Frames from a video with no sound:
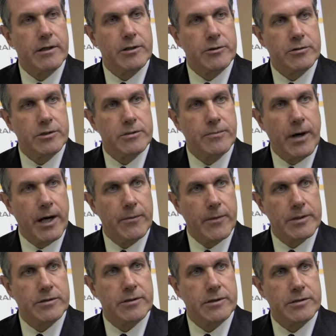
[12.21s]
uses
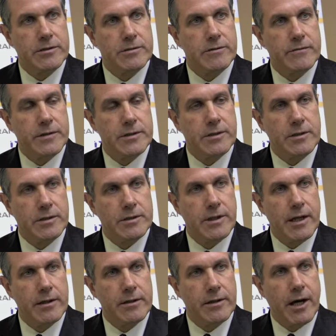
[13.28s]
biometrics to facilitate